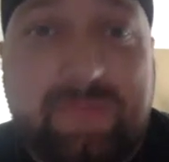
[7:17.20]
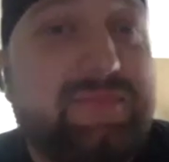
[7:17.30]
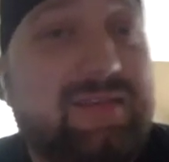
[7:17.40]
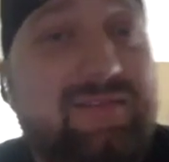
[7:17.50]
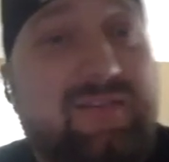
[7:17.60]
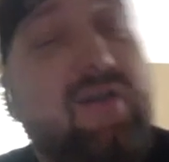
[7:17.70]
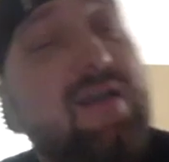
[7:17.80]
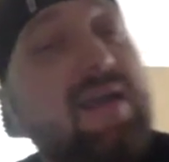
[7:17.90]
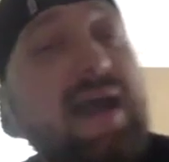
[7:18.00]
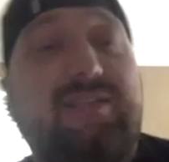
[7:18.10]
So
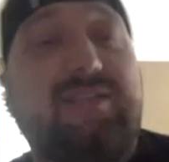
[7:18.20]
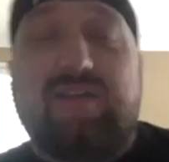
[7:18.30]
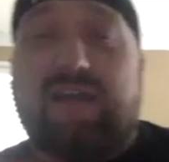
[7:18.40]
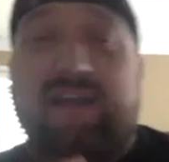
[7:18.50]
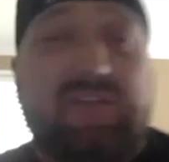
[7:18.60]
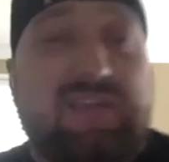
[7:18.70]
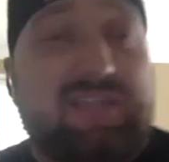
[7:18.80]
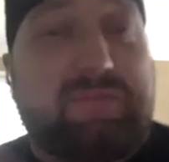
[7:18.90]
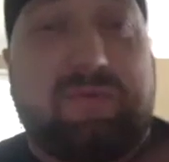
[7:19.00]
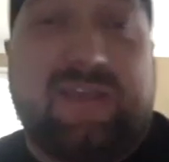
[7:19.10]
I took I took
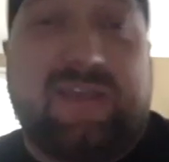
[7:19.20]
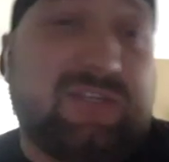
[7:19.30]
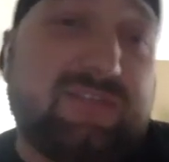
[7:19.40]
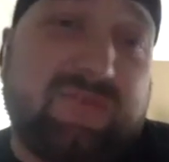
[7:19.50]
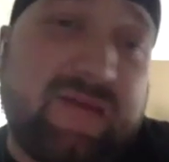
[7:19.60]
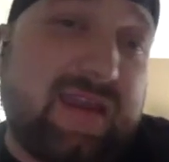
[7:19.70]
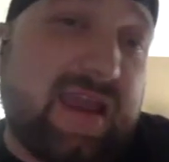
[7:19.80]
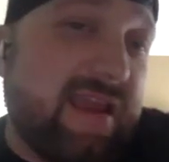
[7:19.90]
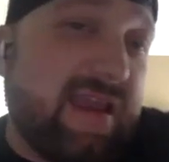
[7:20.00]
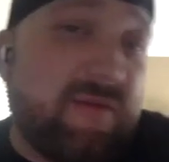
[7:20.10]
inspirations from
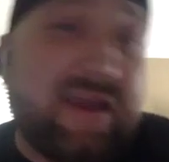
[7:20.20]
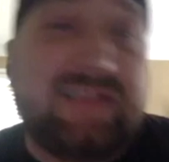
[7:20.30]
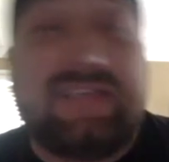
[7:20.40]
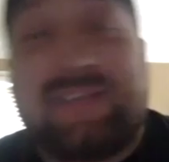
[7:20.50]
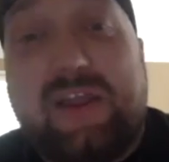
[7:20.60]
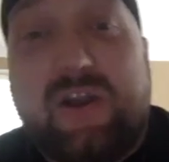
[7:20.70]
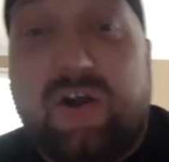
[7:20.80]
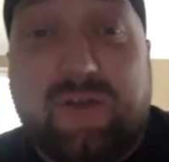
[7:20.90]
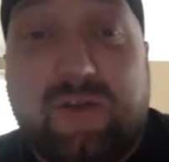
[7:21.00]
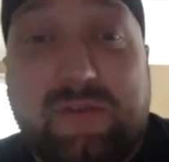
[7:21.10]
kind of everybody's. It's kind of
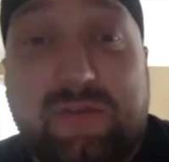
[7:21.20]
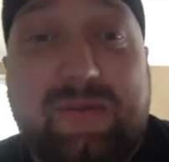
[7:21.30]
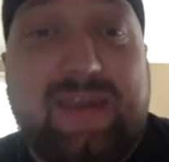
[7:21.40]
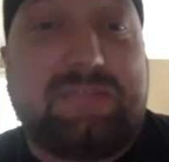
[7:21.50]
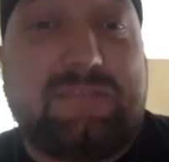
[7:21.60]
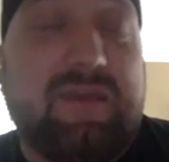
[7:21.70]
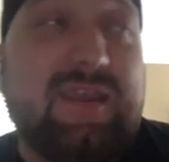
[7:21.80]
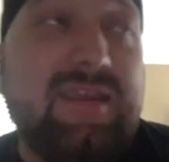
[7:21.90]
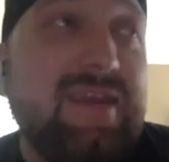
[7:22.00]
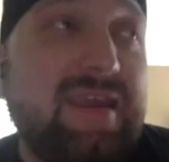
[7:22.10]
all over the place, but
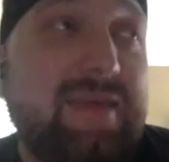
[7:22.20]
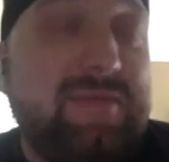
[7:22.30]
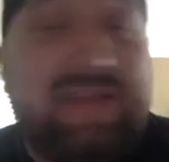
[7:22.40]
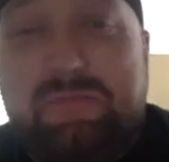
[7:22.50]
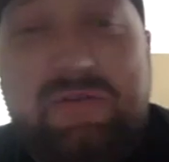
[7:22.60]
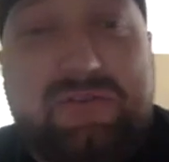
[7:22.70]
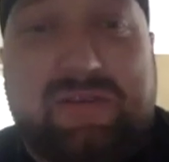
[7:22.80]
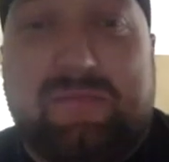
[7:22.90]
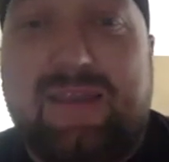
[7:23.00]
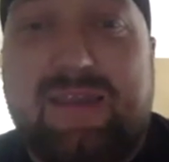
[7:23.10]
I mean, that's
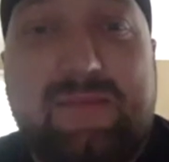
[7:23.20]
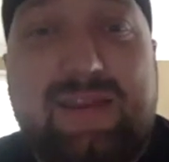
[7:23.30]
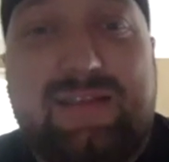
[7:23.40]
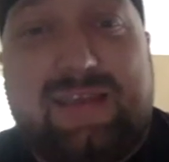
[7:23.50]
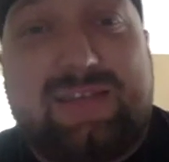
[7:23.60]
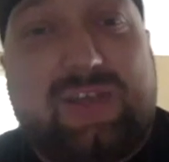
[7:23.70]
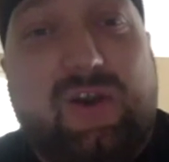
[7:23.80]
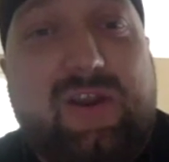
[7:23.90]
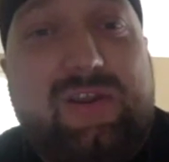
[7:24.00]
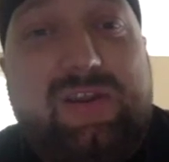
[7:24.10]
music, man. I mean, it's it's
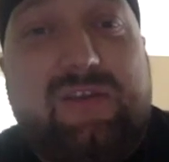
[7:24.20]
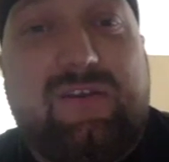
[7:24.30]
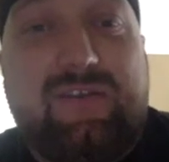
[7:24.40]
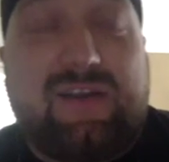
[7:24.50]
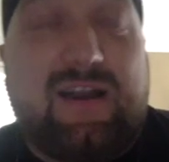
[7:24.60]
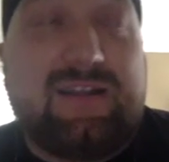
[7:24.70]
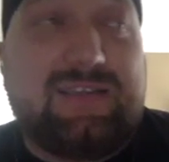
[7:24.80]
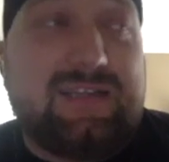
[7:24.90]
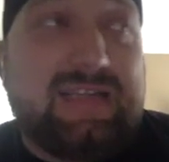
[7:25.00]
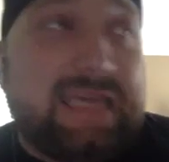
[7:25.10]
art. You're you're
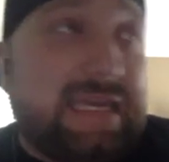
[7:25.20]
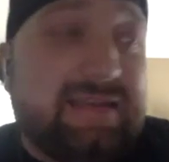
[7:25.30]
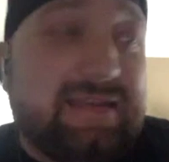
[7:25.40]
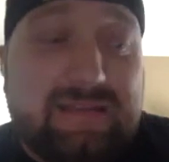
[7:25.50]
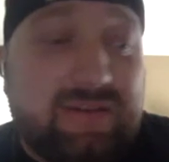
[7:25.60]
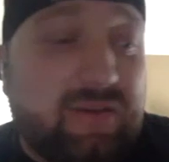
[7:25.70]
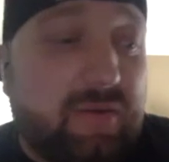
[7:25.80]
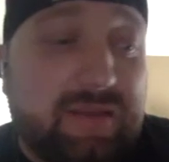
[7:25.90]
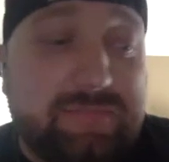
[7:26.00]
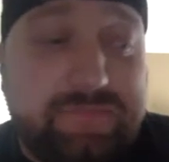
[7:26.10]
constantly
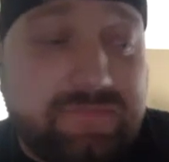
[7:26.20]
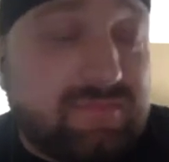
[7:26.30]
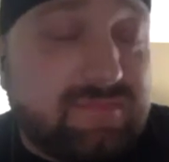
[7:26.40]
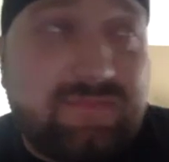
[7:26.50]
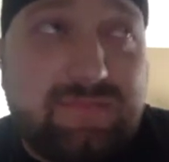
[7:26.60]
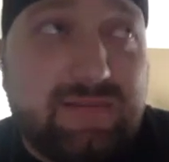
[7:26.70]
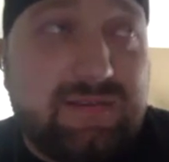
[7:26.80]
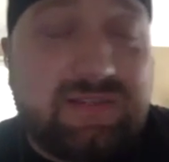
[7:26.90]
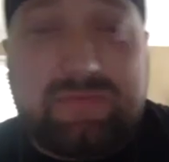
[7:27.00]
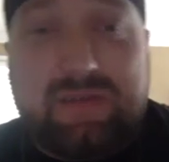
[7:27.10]
doing
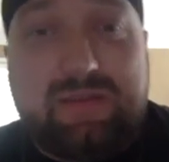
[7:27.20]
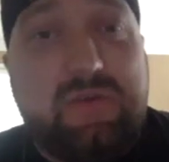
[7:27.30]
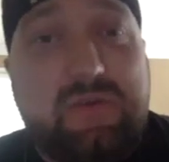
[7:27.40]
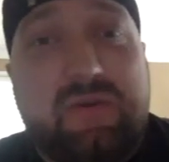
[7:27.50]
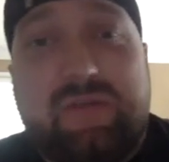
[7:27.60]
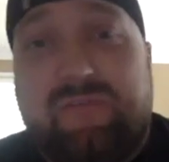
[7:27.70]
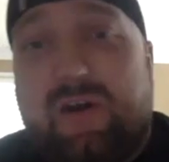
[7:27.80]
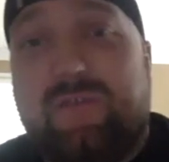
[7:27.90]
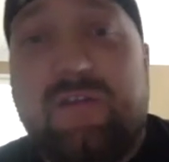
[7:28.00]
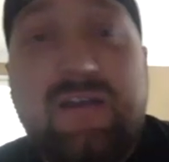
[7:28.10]
something new to
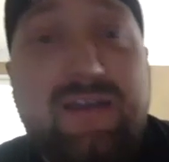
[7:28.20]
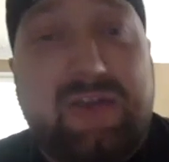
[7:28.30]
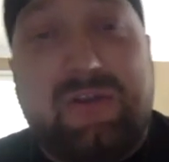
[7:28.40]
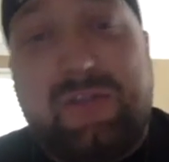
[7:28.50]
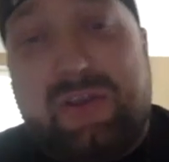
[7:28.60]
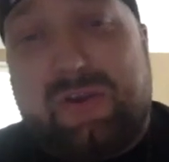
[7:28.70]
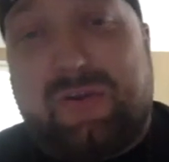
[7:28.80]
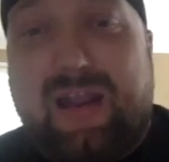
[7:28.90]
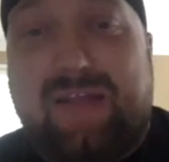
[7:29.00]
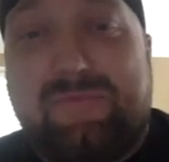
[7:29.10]
evolve not only your
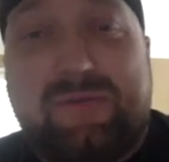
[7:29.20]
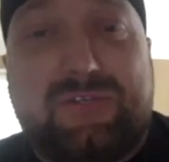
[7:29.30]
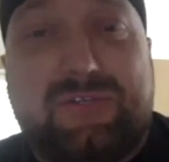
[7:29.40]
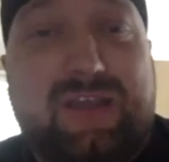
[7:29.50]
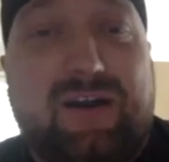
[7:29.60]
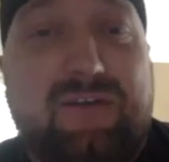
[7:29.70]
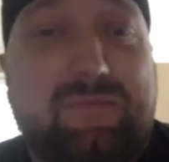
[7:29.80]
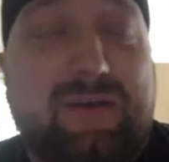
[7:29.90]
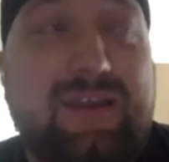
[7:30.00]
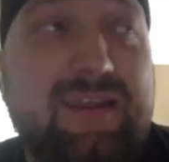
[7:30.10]
craft but yourself,
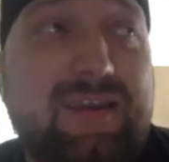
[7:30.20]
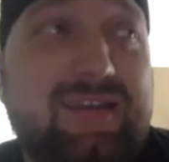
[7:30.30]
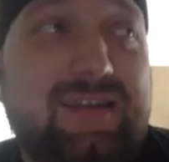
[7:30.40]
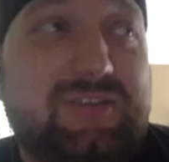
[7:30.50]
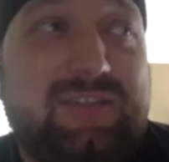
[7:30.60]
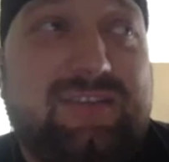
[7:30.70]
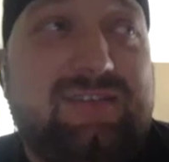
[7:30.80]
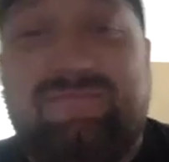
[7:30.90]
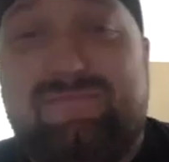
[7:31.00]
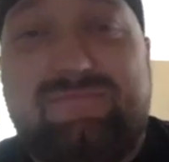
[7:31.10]
but just to
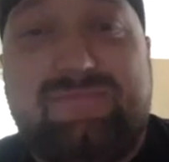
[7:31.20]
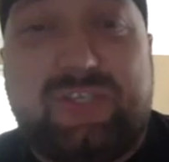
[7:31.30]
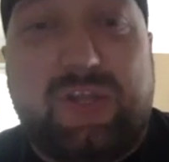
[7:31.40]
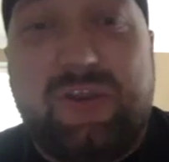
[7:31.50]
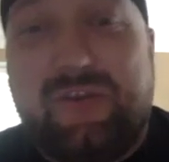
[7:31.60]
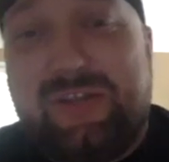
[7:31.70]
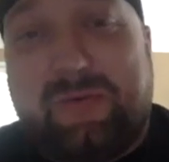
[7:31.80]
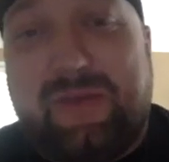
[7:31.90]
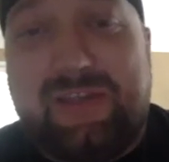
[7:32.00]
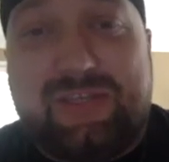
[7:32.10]
show your
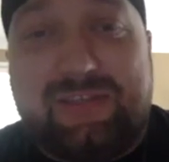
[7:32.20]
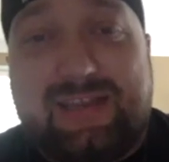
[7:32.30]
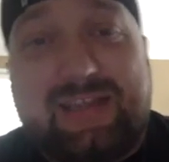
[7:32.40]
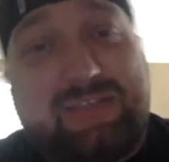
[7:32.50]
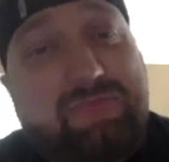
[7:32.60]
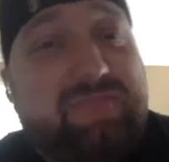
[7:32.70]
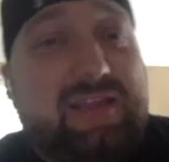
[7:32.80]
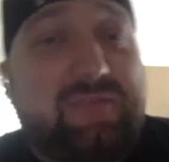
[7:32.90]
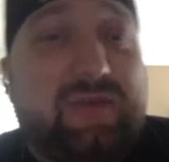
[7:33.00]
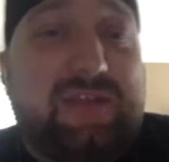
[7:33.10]
inspirations. And that's that's
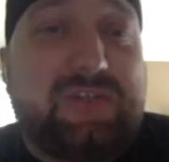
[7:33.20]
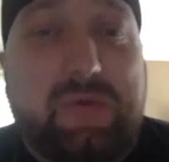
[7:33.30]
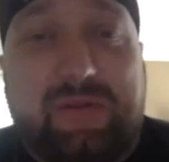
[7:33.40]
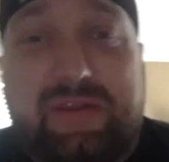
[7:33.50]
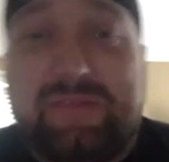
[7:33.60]
what I took with it.